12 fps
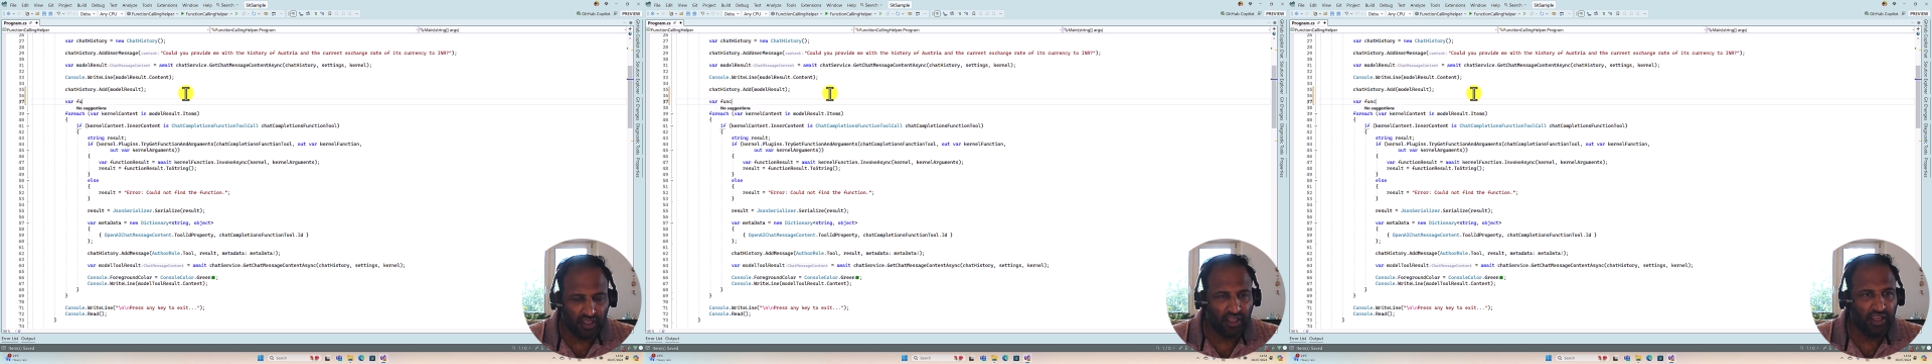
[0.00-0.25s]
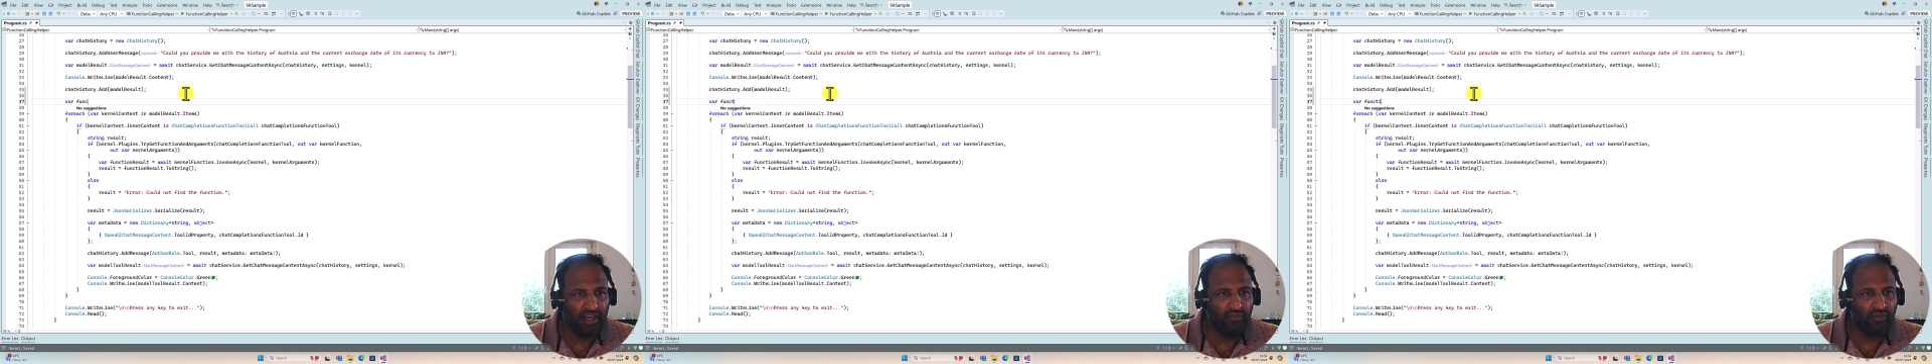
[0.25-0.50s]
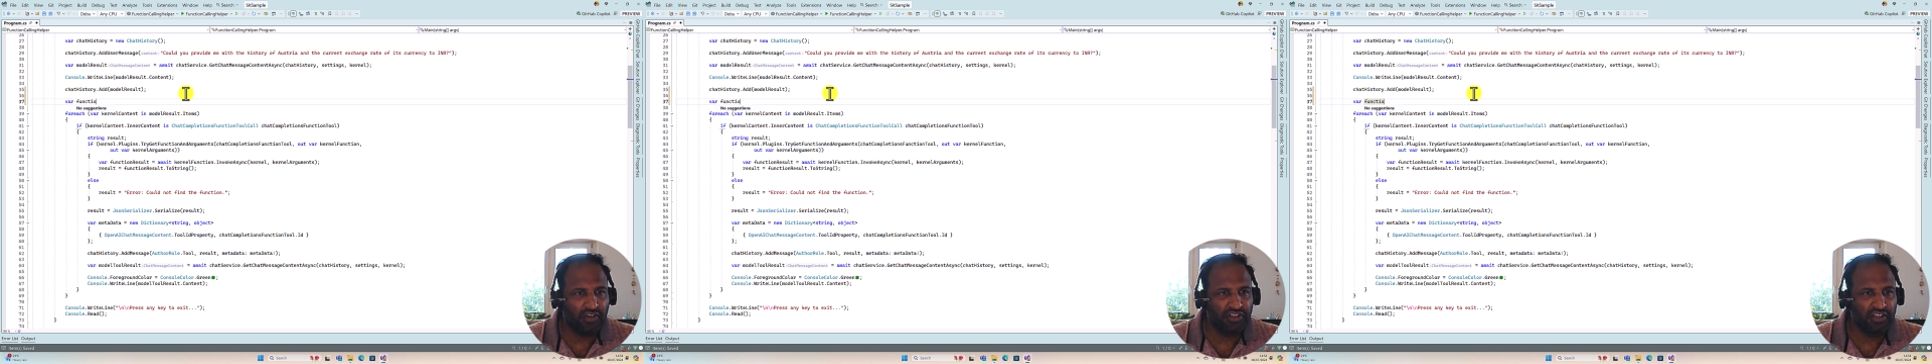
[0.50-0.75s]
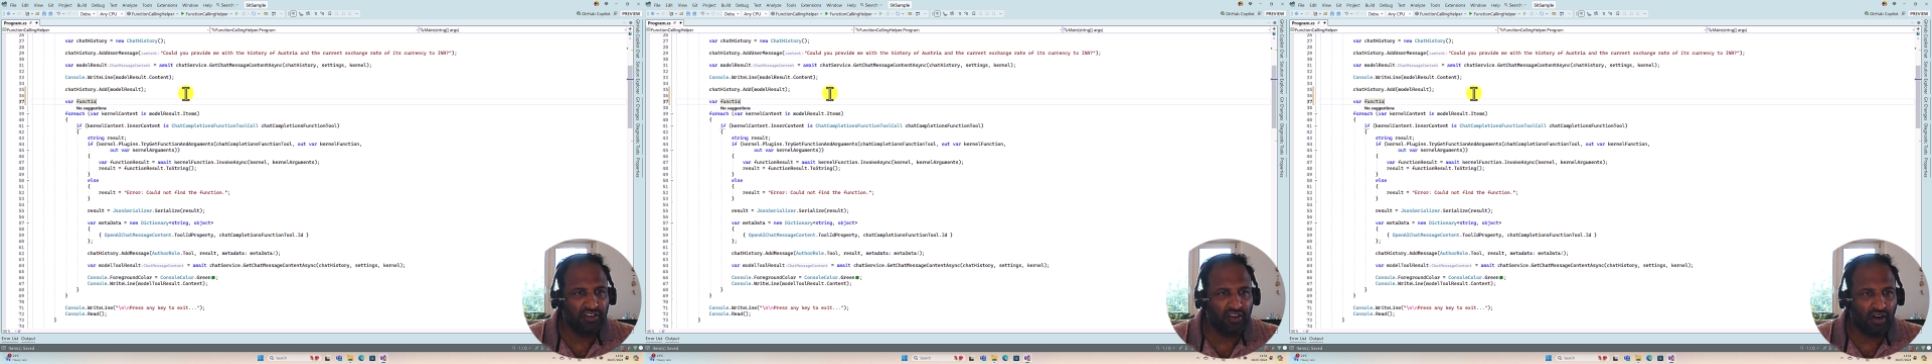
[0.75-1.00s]
any
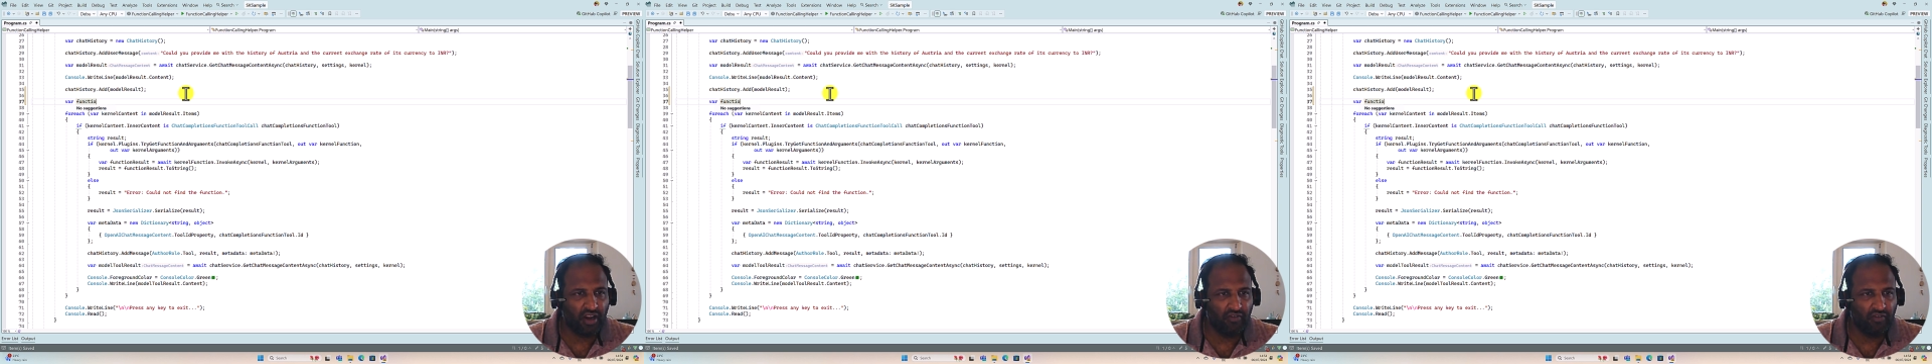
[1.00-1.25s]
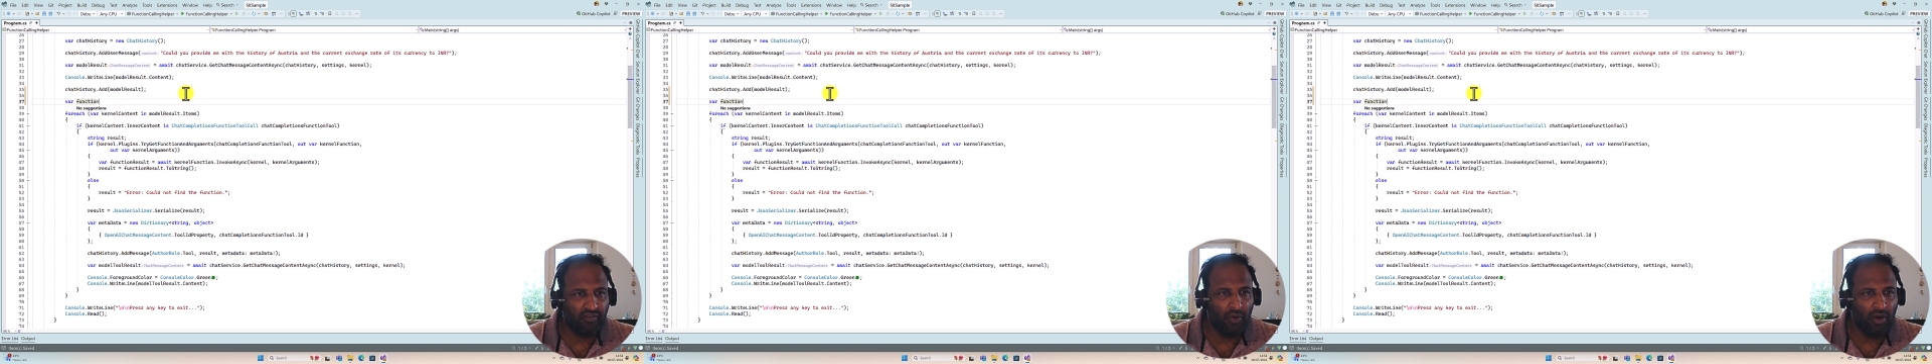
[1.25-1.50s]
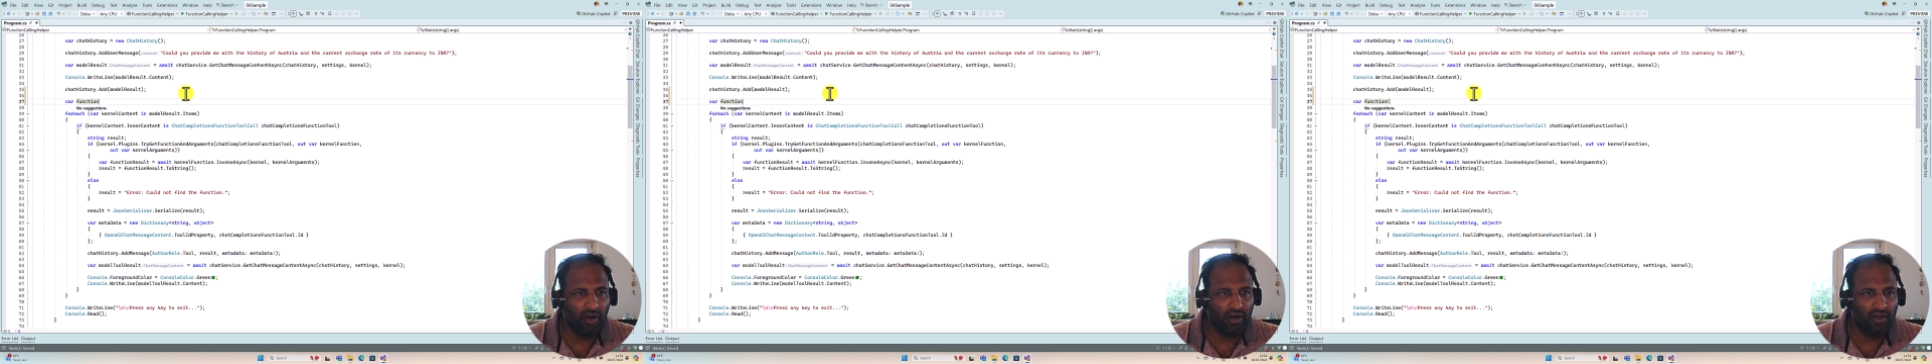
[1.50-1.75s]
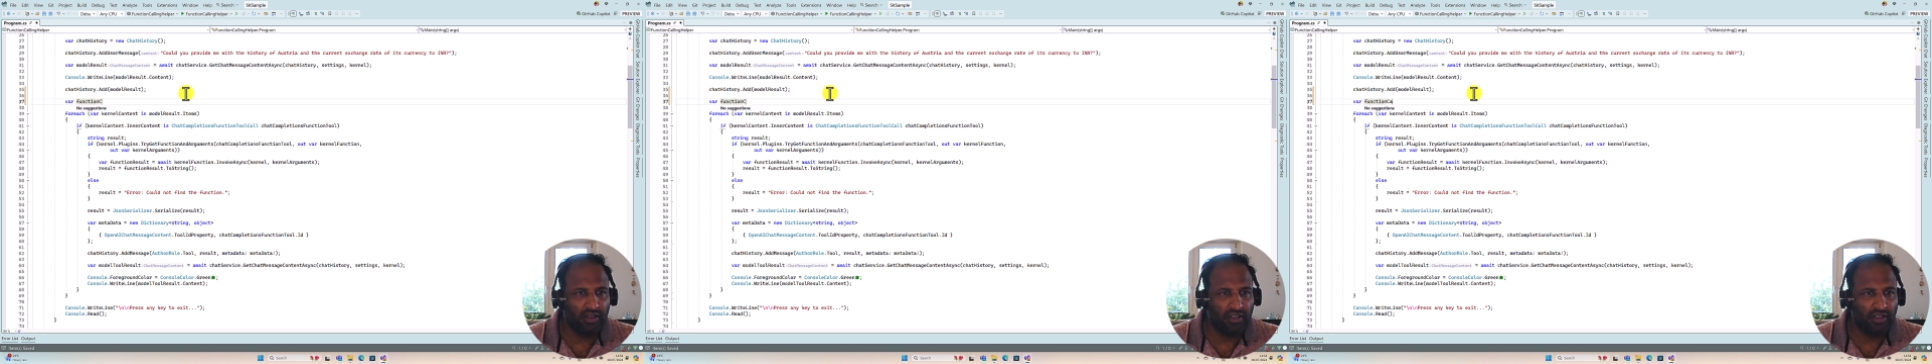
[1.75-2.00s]
function call available
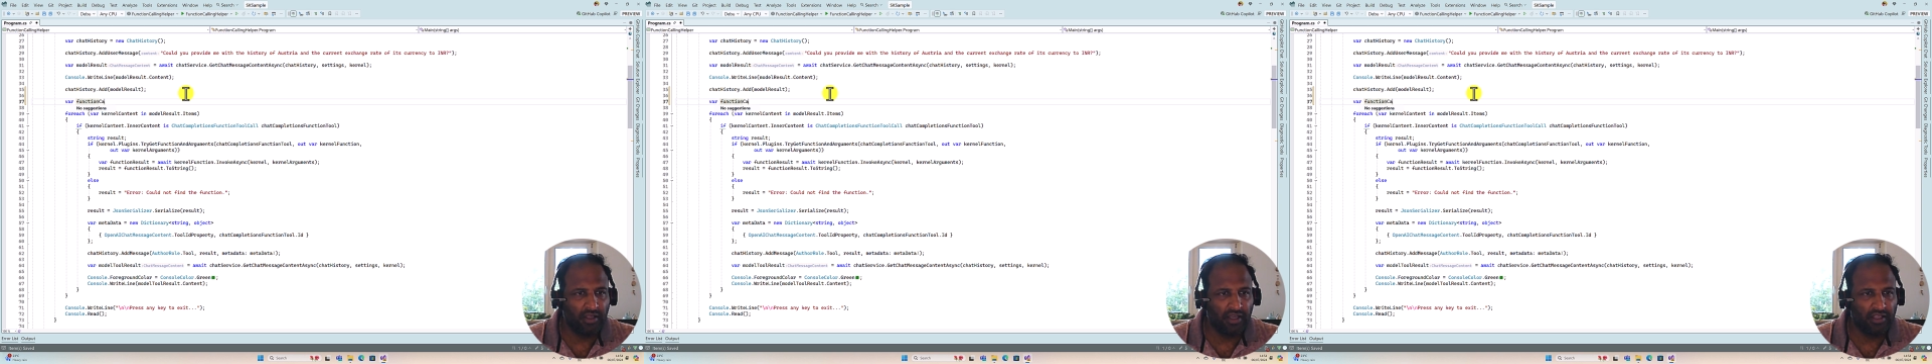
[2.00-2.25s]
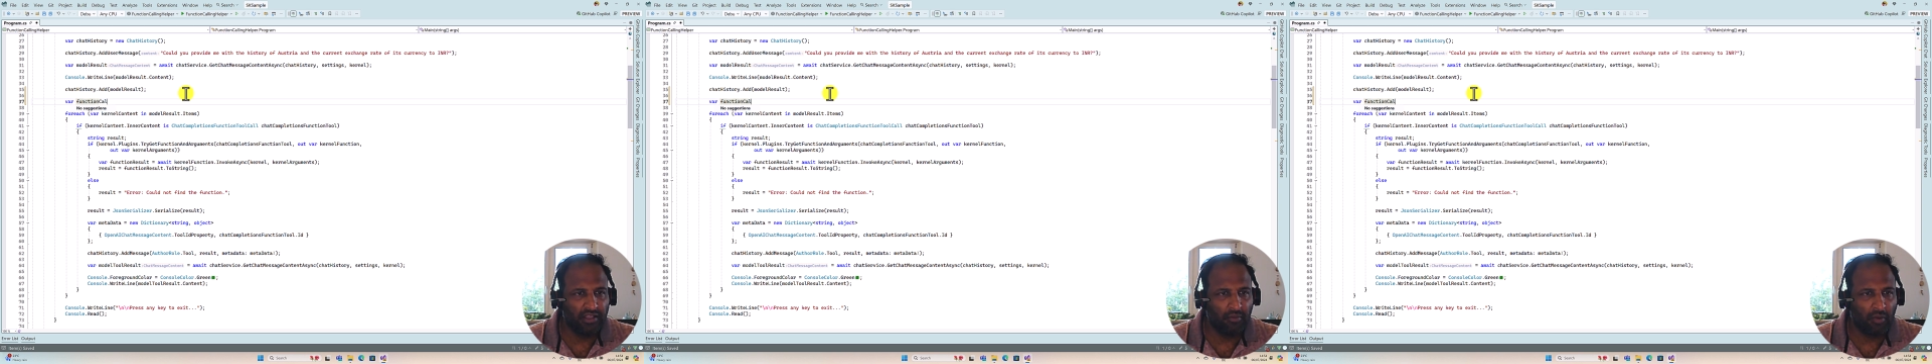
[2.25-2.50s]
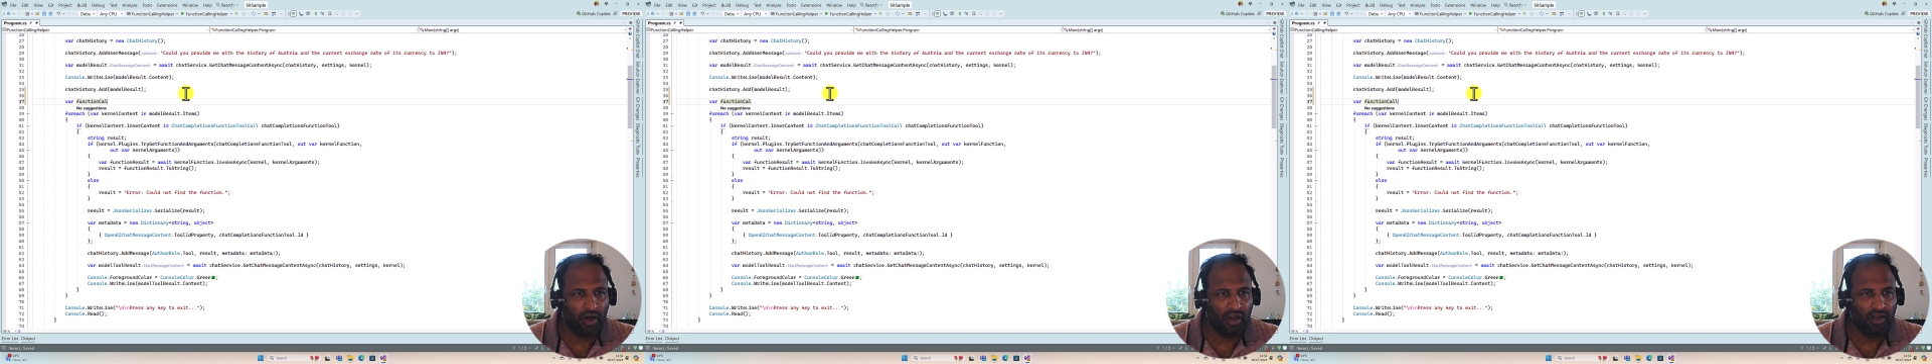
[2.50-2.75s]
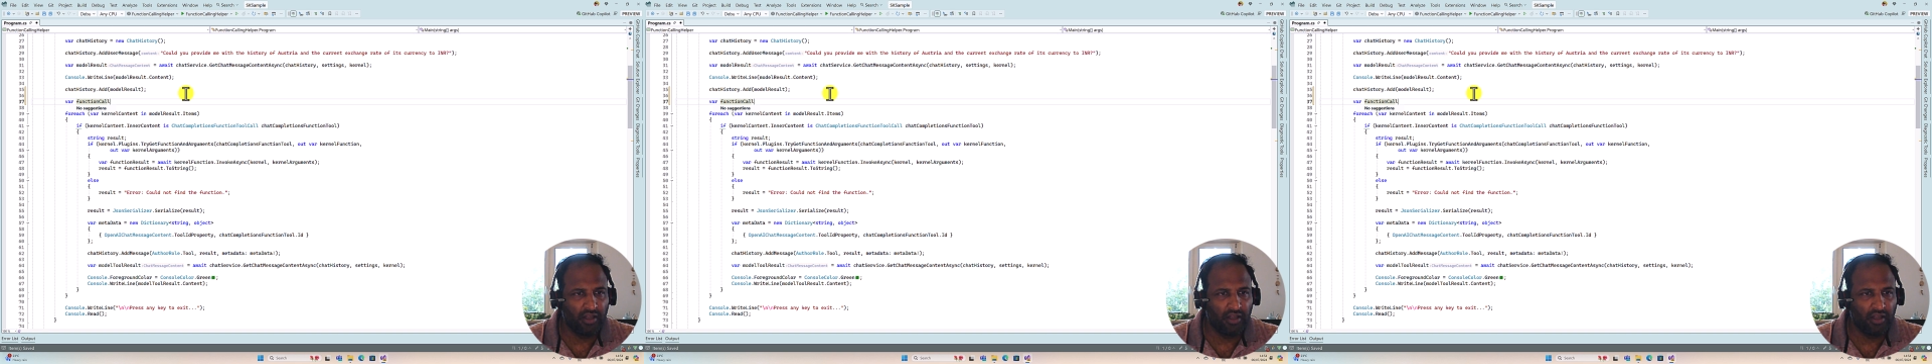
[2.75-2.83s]
in the model